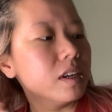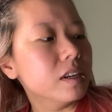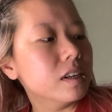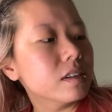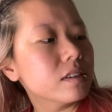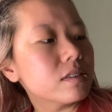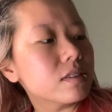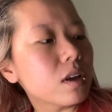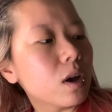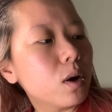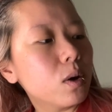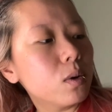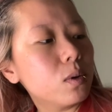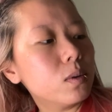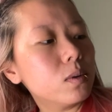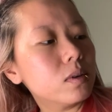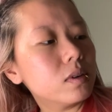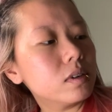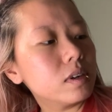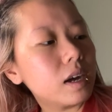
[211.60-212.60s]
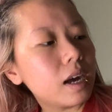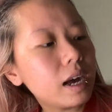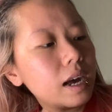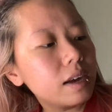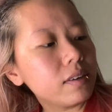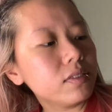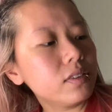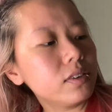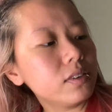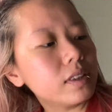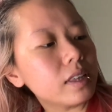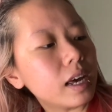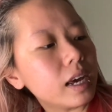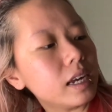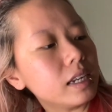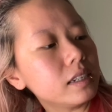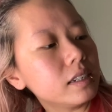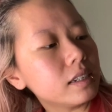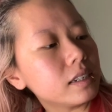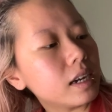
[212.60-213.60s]
so after
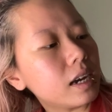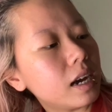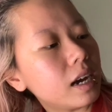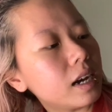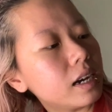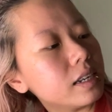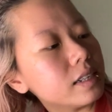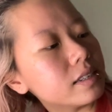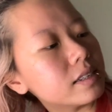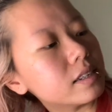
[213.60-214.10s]
that I